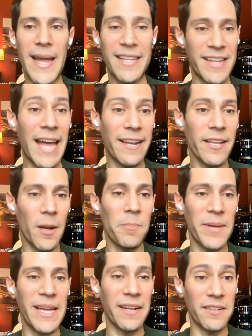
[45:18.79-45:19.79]
It ended up
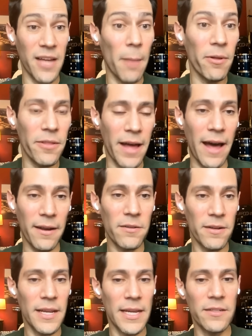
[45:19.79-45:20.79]
being double that
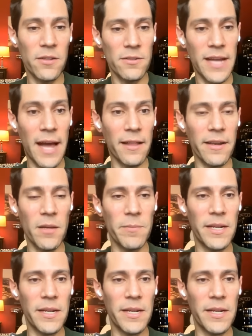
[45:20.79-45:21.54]
in totality,